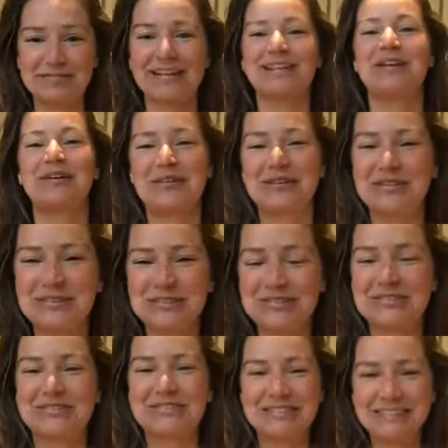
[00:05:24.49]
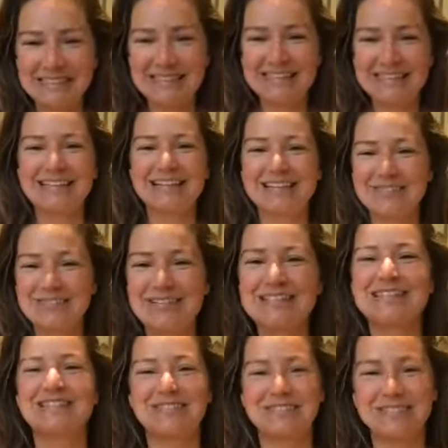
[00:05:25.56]
I know I shouldn't need anyone
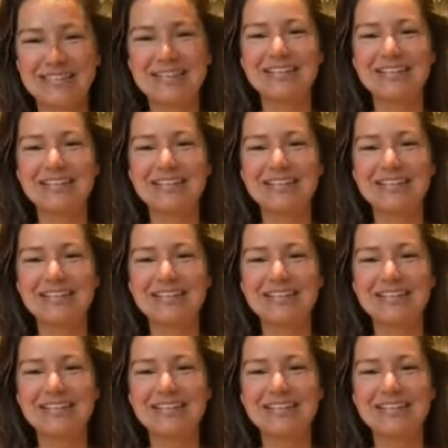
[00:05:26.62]
to,